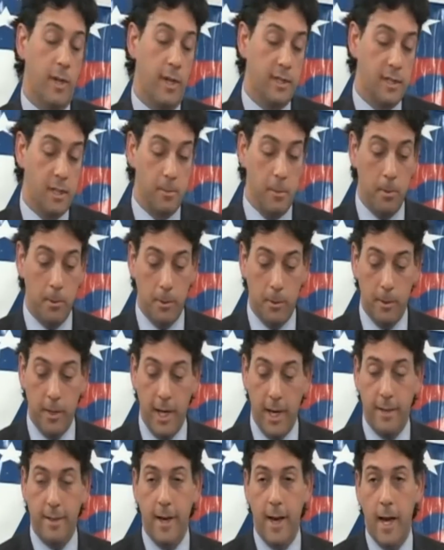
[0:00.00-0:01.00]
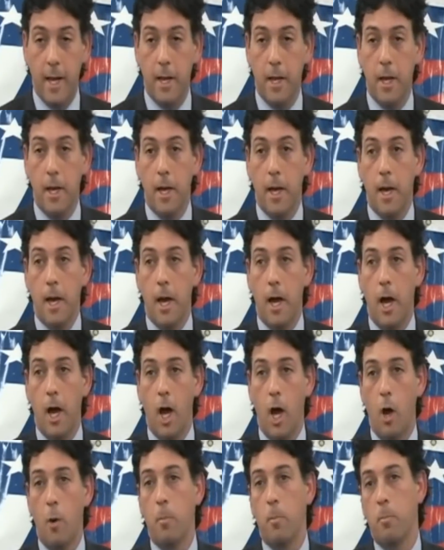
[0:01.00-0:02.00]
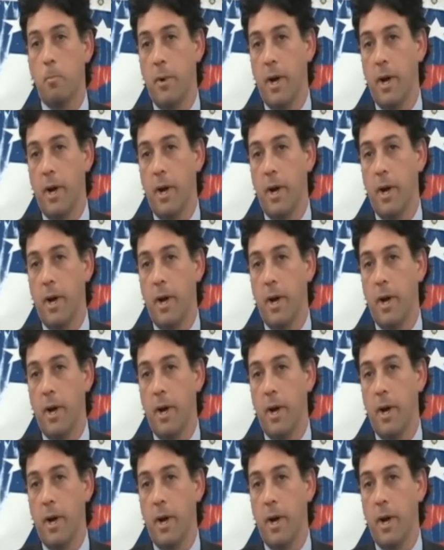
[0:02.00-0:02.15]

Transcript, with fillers: Now, some people don't like that, um,